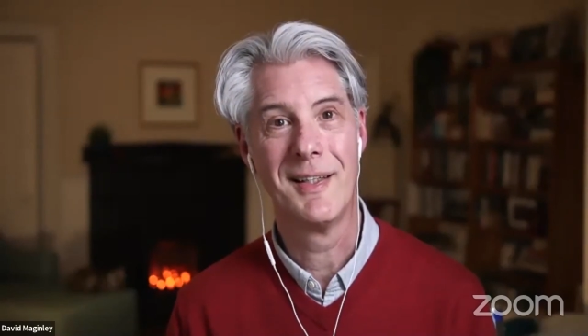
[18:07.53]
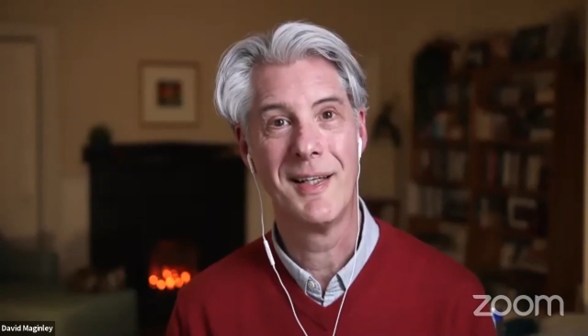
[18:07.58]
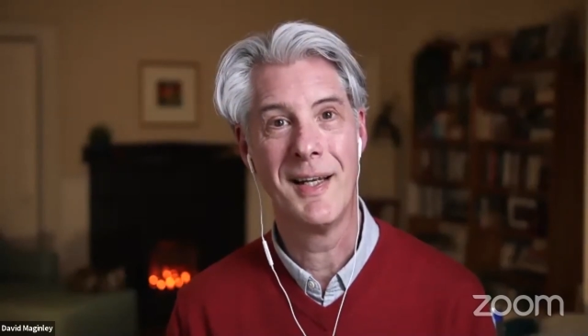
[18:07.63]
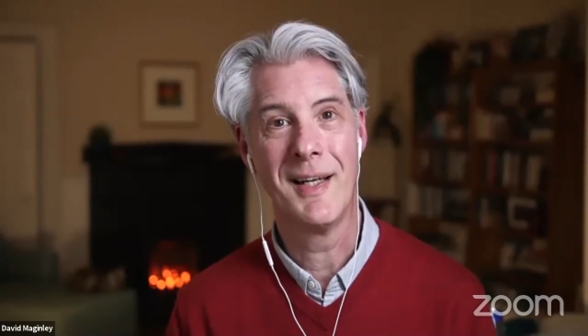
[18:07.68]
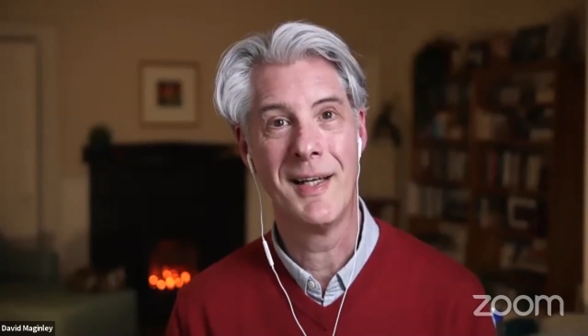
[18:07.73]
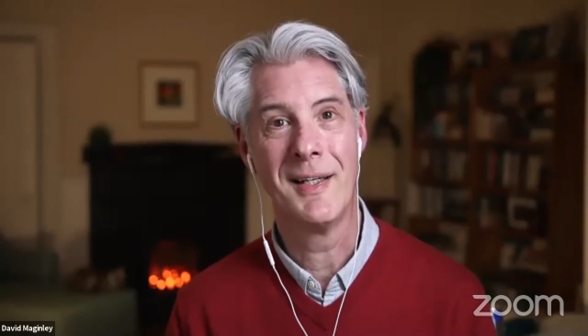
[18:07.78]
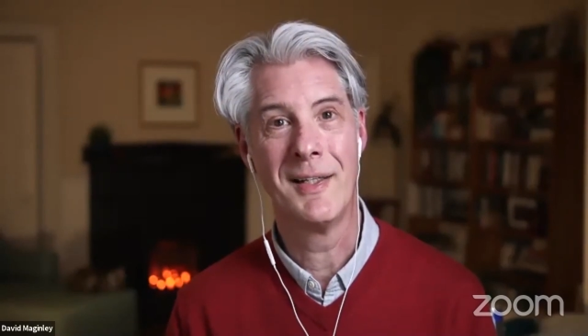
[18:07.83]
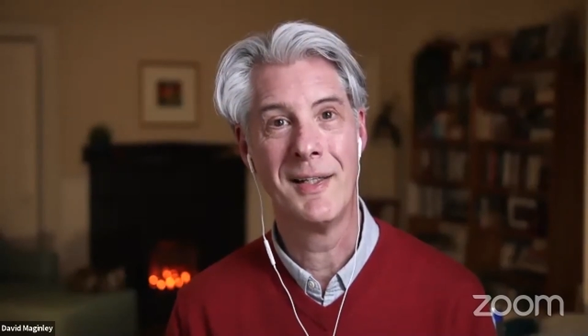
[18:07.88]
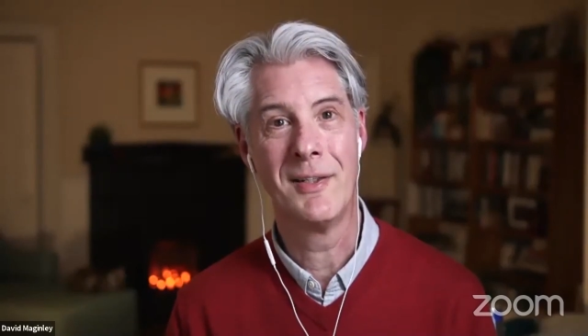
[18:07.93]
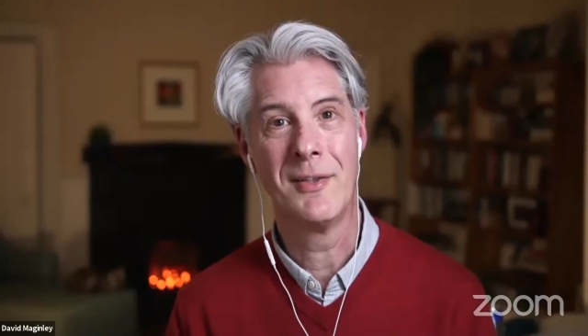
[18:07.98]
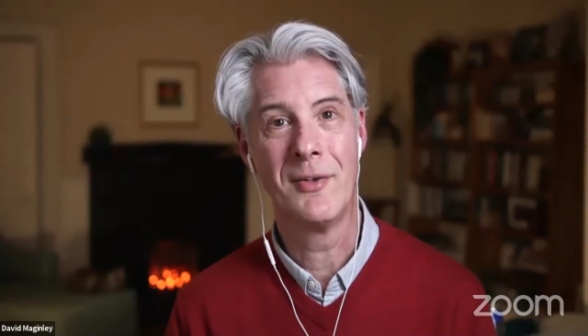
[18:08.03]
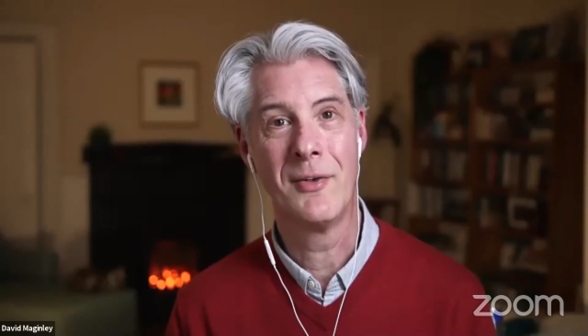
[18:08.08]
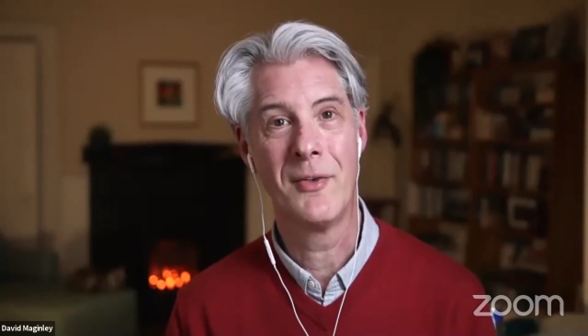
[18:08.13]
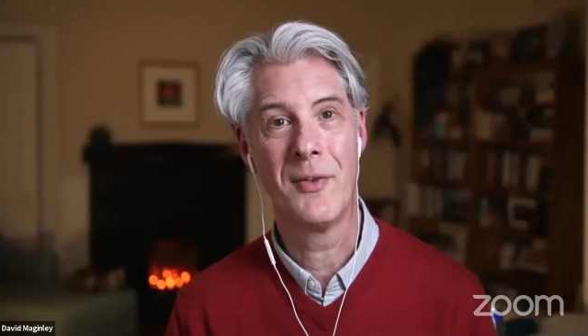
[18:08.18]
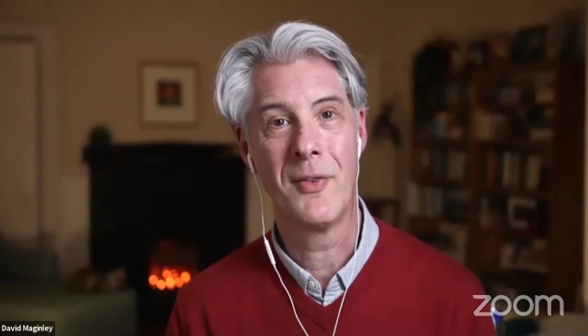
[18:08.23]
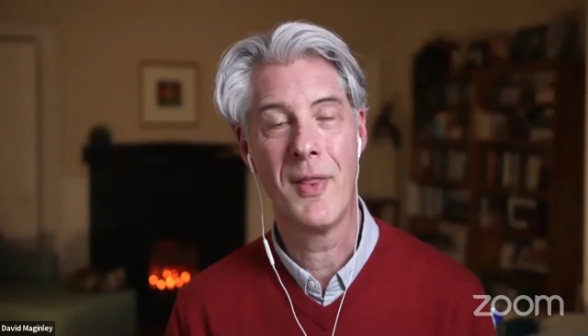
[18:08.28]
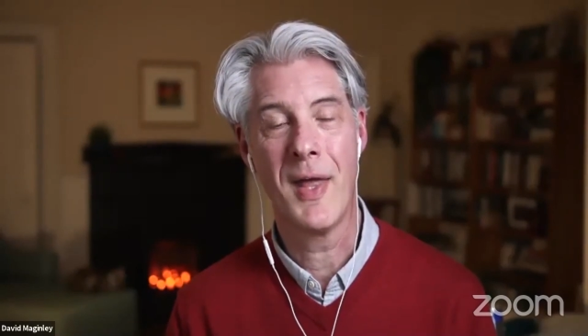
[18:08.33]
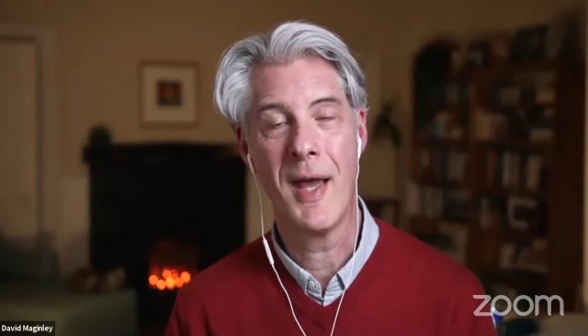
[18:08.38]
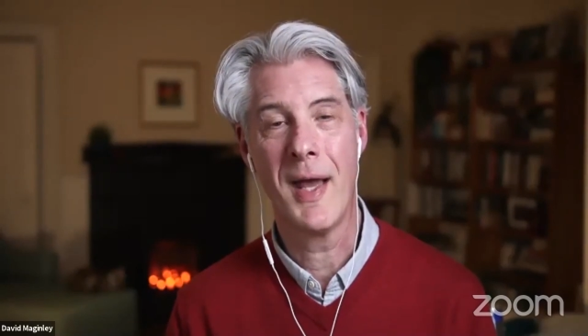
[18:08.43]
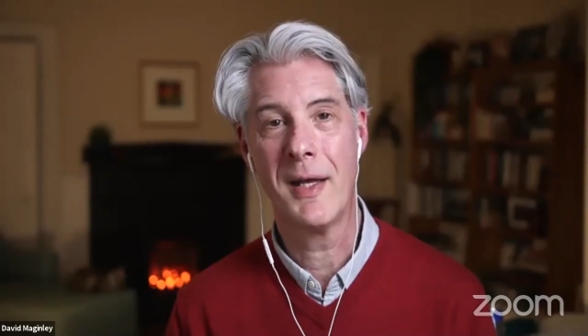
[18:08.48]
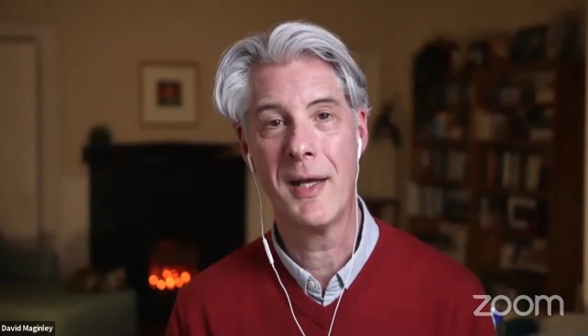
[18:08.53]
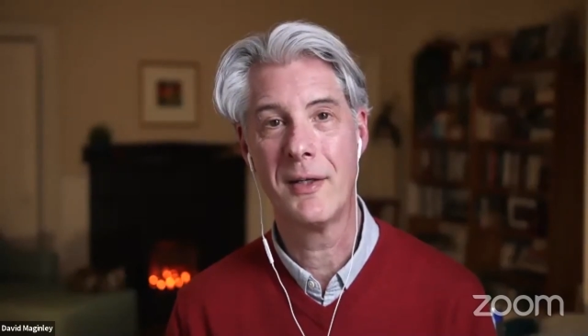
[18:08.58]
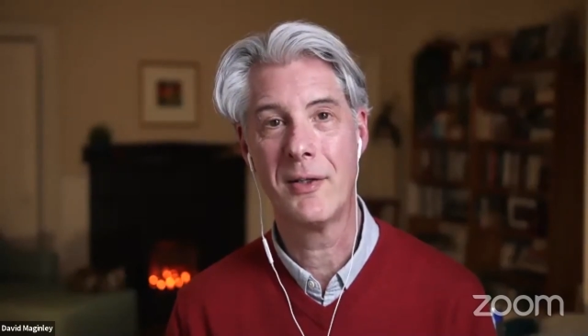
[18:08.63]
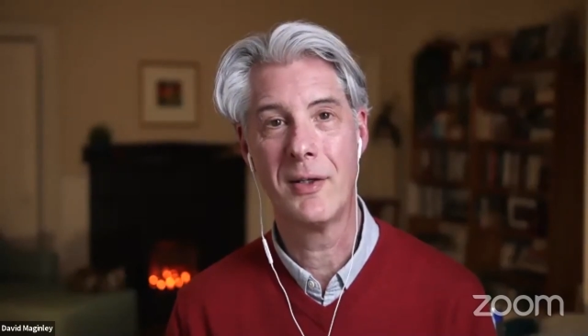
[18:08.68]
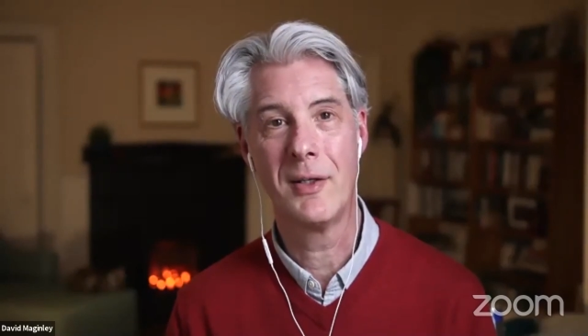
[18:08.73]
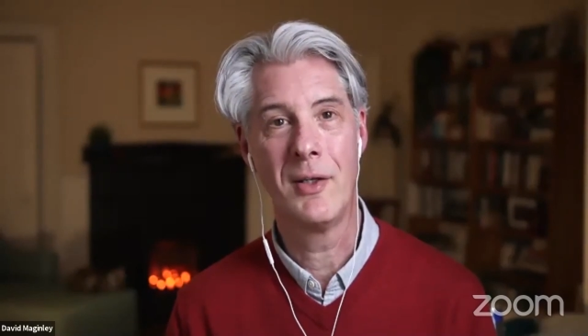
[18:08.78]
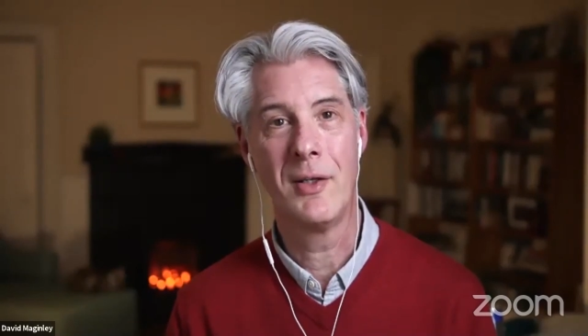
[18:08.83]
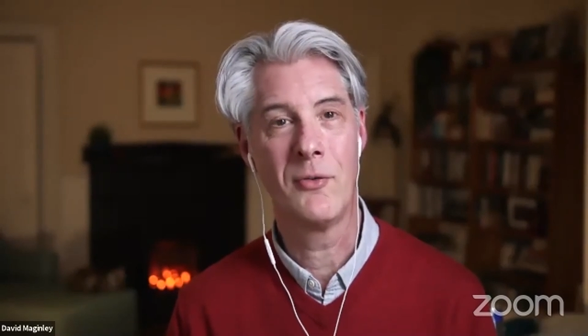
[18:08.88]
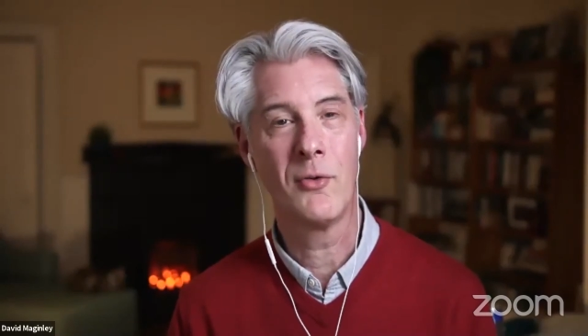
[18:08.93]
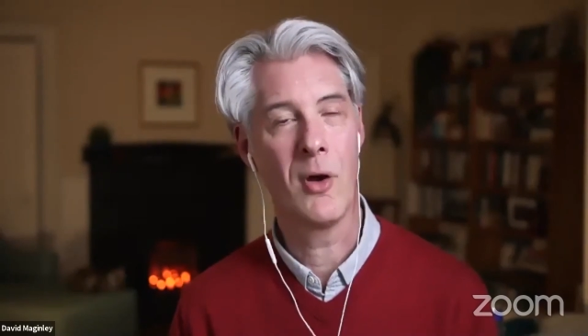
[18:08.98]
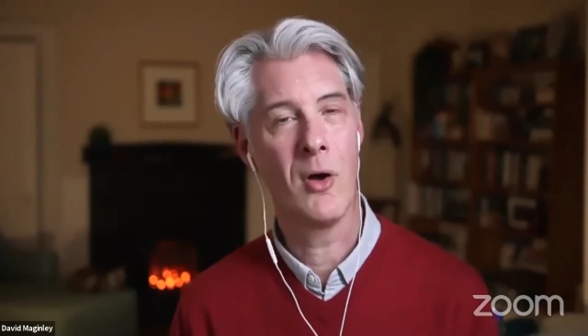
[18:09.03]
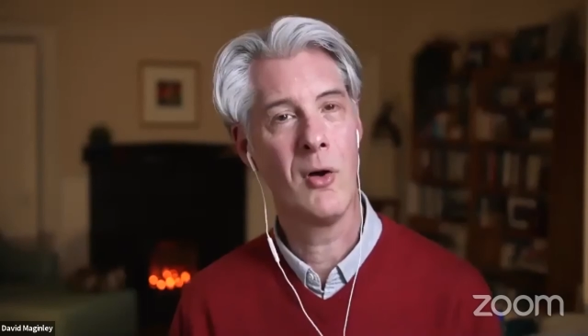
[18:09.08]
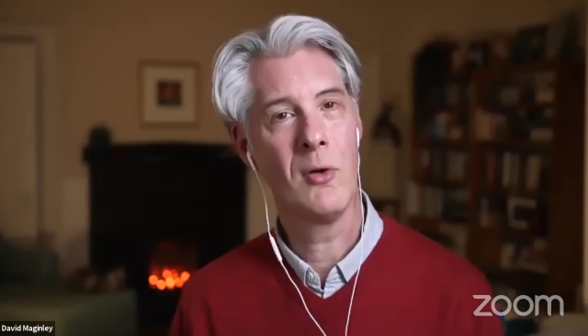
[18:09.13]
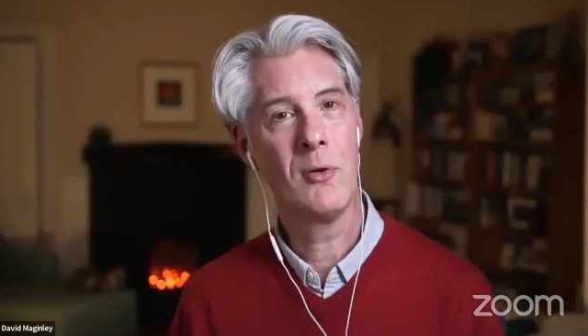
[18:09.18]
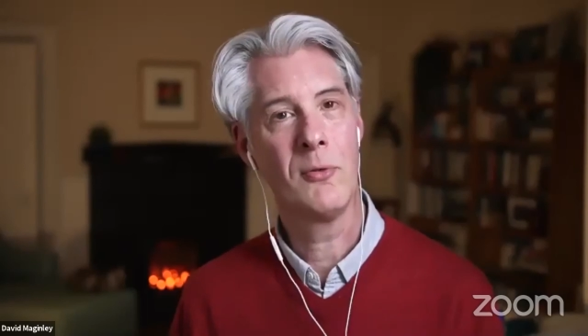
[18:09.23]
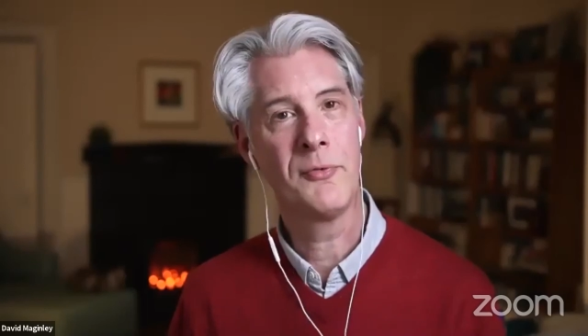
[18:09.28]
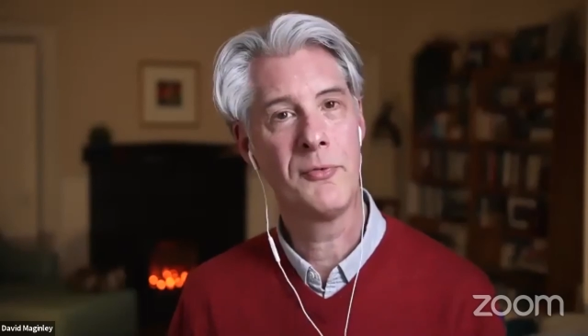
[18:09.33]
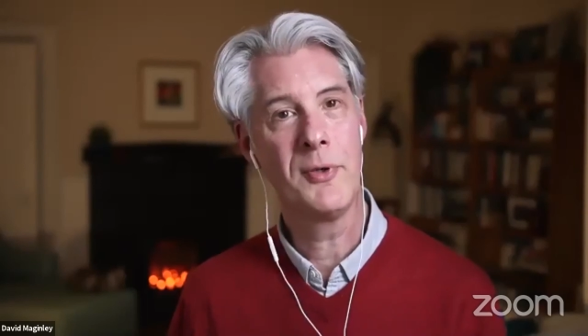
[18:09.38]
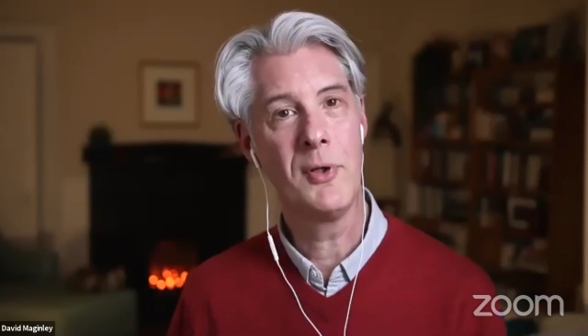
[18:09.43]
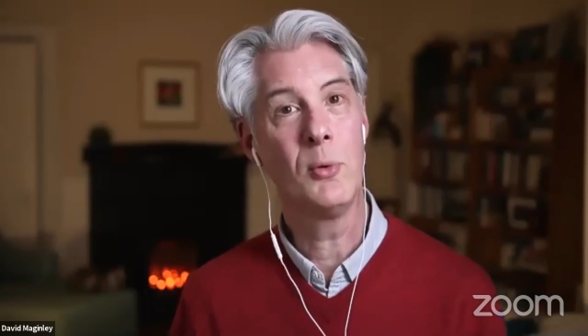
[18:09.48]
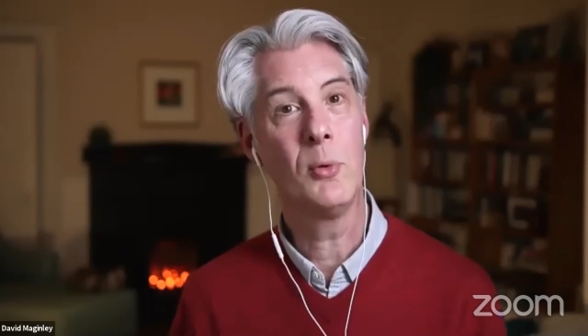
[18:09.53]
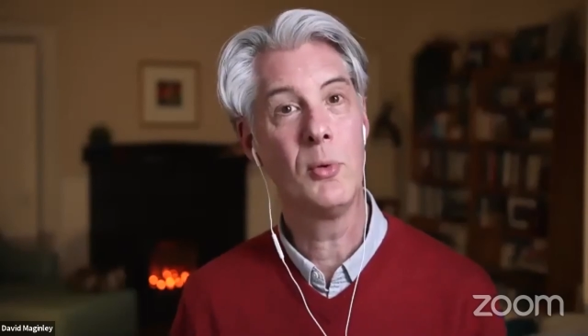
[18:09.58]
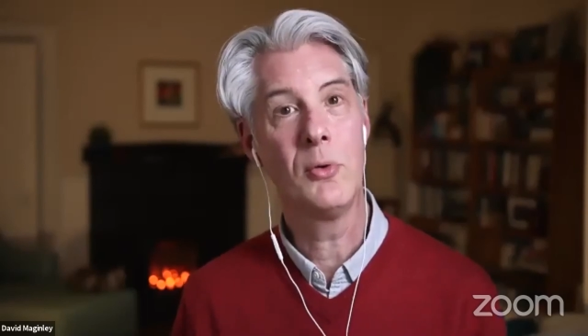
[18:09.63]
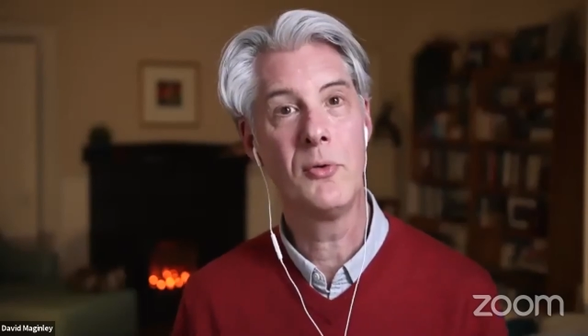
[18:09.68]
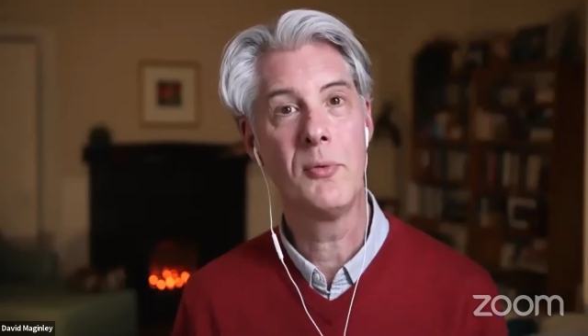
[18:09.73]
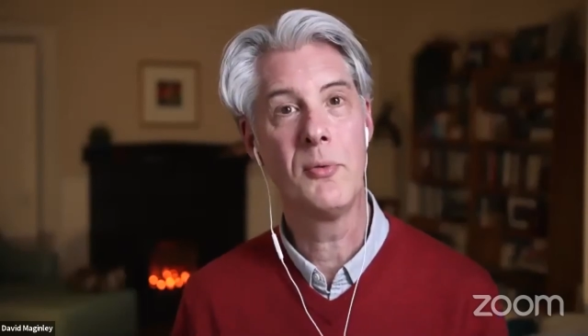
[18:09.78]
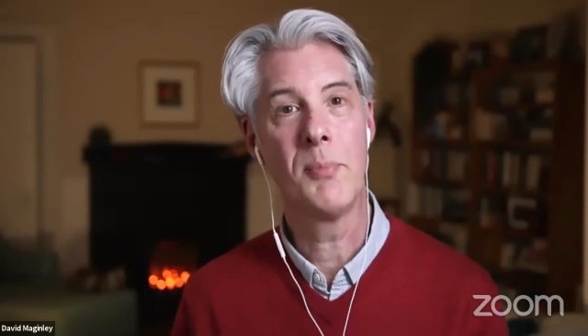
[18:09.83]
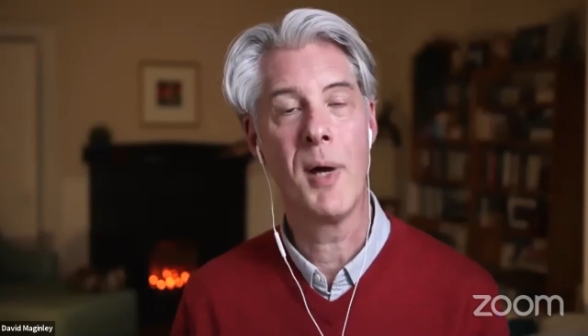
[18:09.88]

And that is all fueled